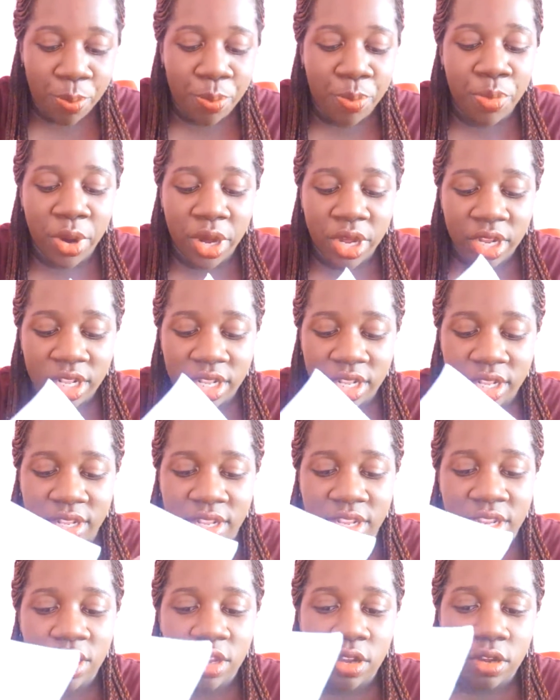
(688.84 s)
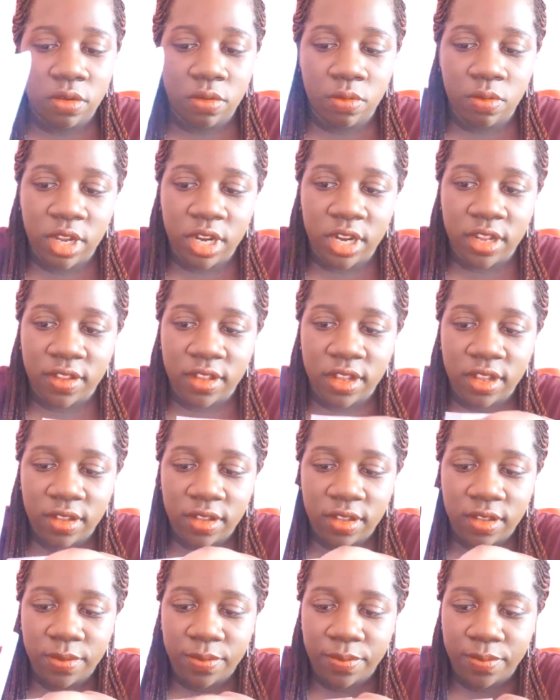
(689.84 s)
but what is
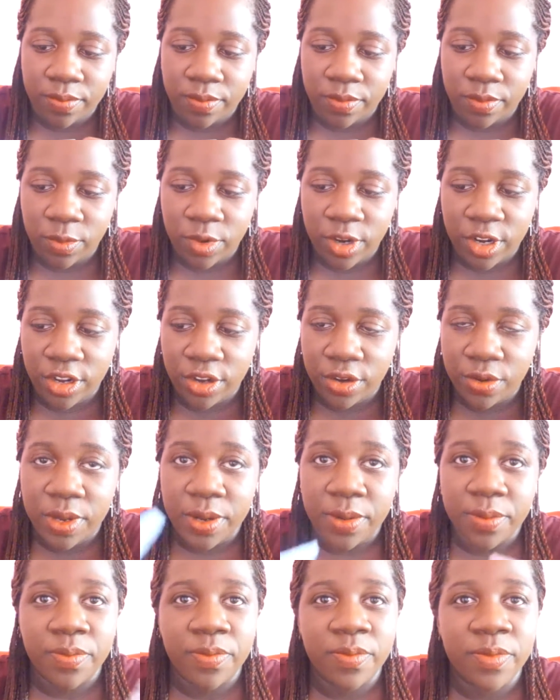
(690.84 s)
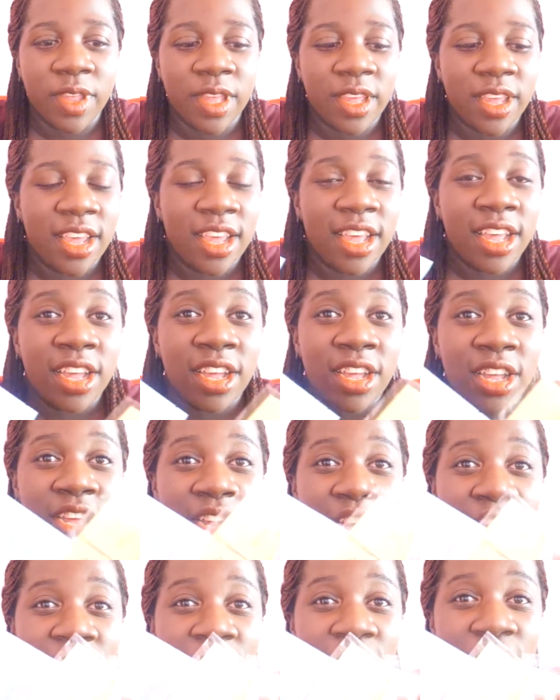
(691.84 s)
this? What are you doing?
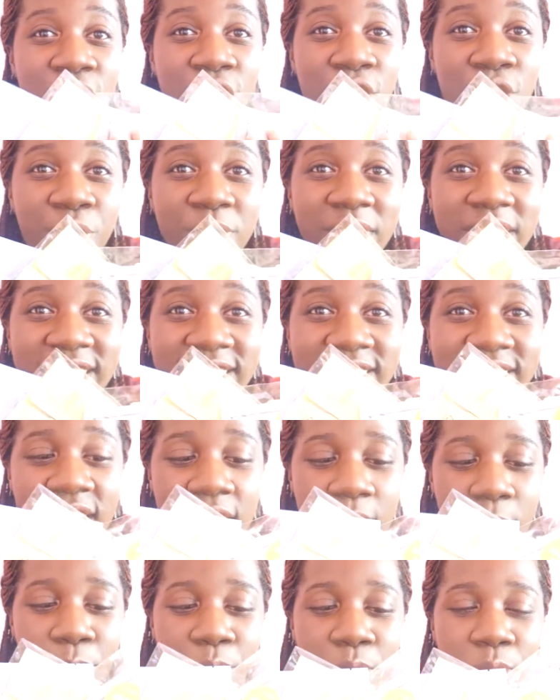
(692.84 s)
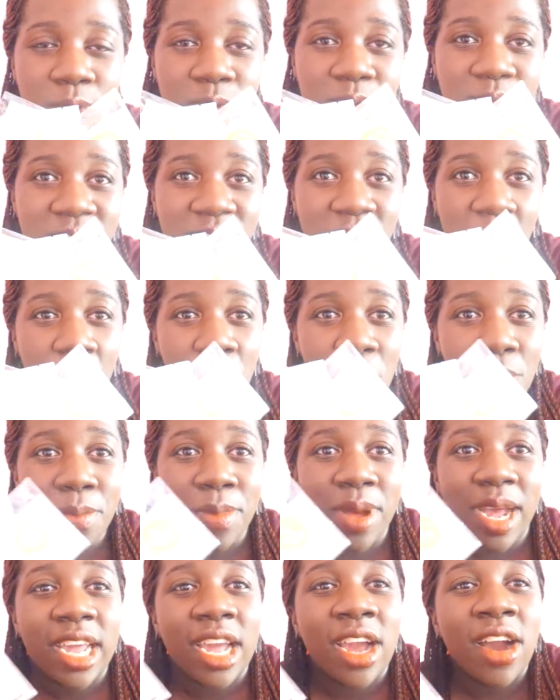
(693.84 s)
Three samples. Oh
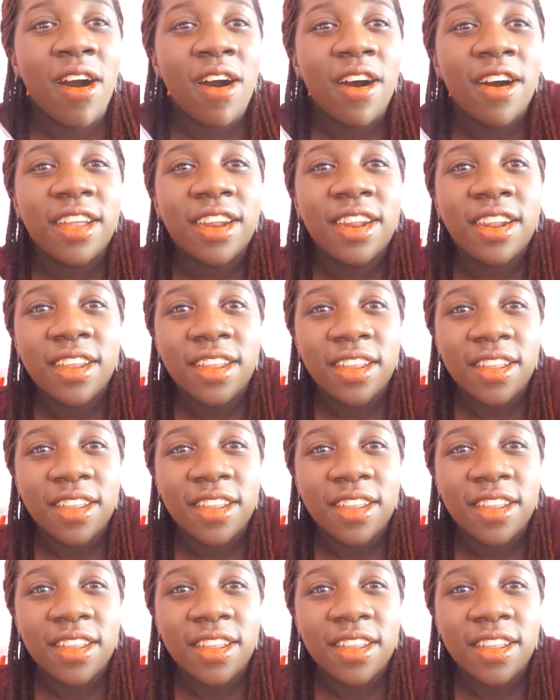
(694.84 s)
my god.